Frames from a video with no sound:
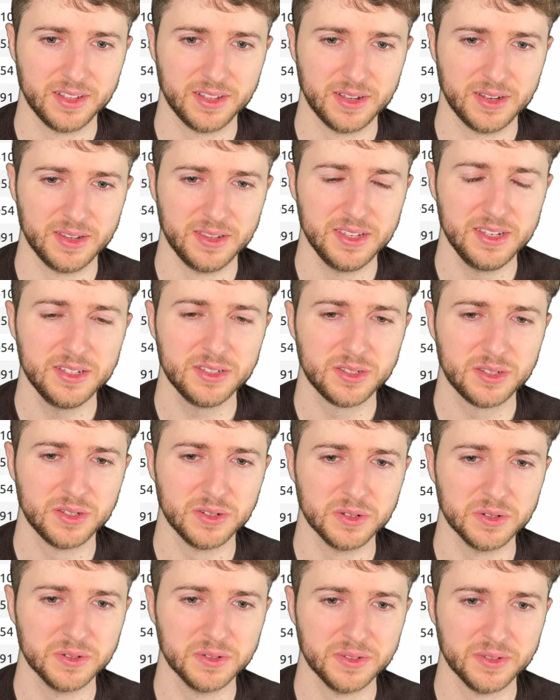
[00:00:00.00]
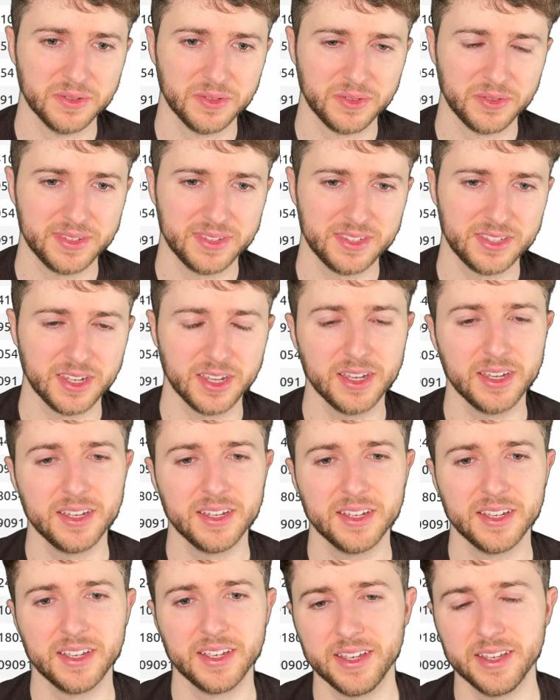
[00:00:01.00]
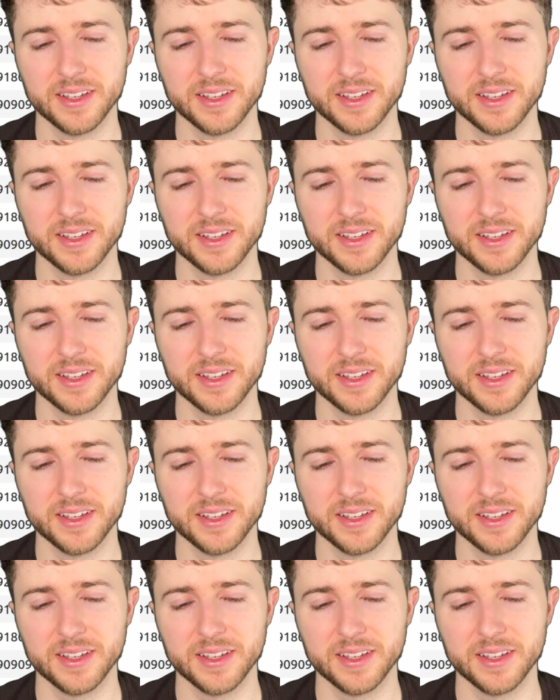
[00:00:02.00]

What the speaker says: These two say